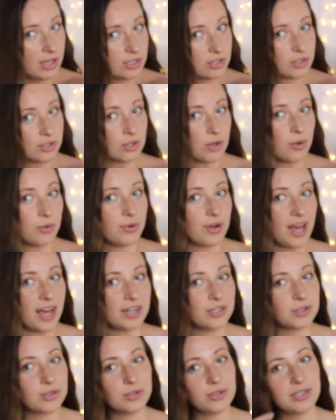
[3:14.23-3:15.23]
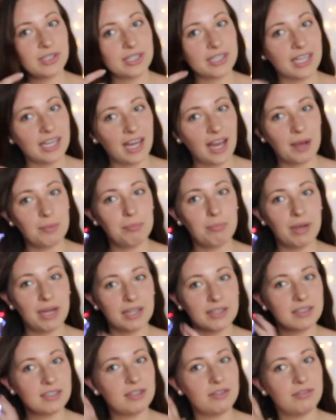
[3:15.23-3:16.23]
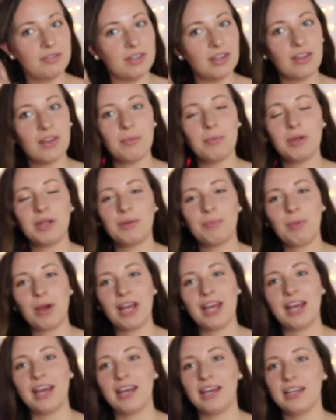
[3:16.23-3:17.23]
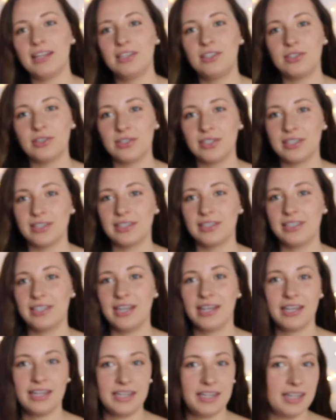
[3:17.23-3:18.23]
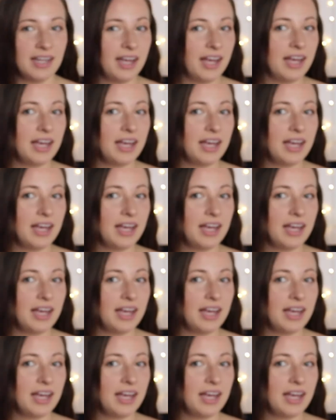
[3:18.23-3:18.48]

so natural looking. I barely feel them in my head during the day.